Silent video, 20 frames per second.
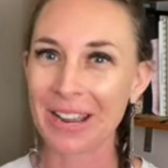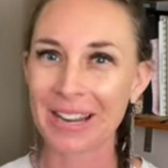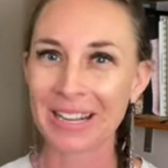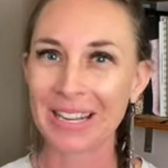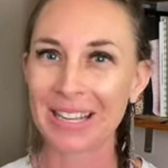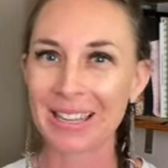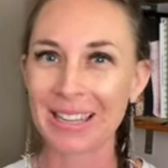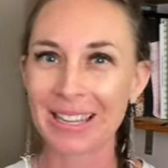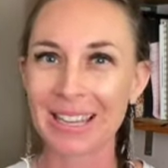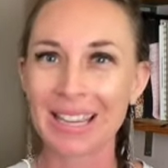
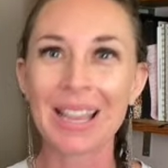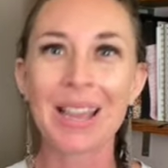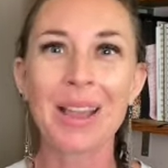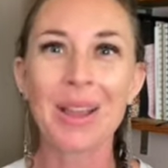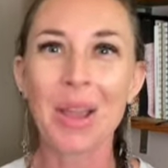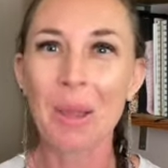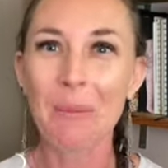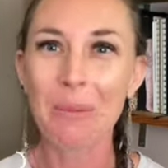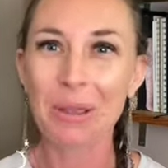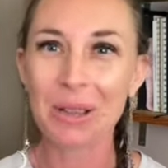anything,
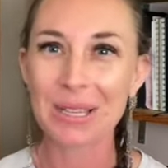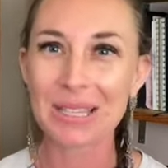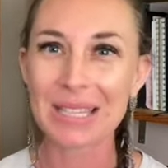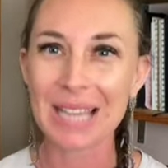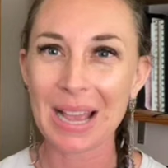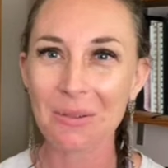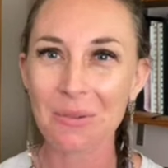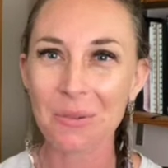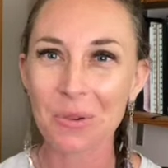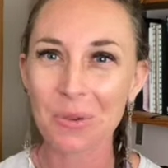because
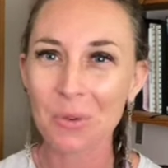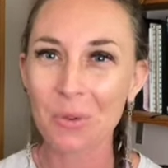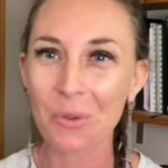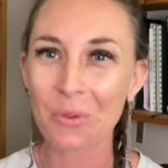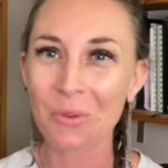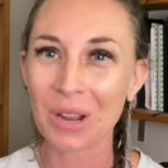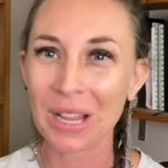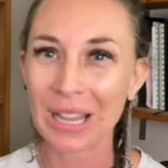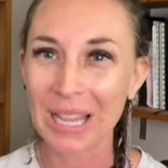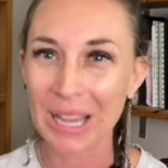that will
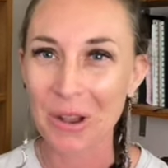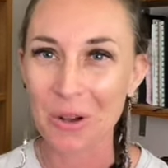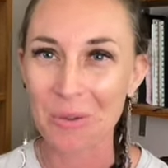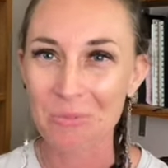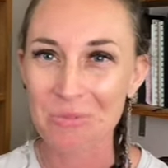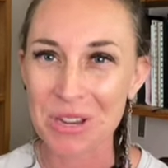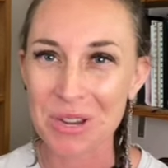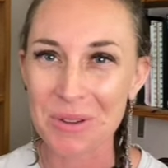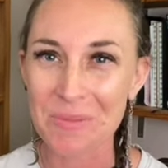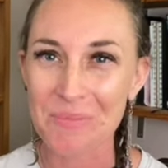really
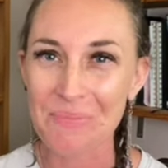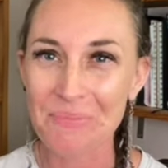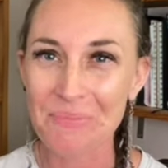help you.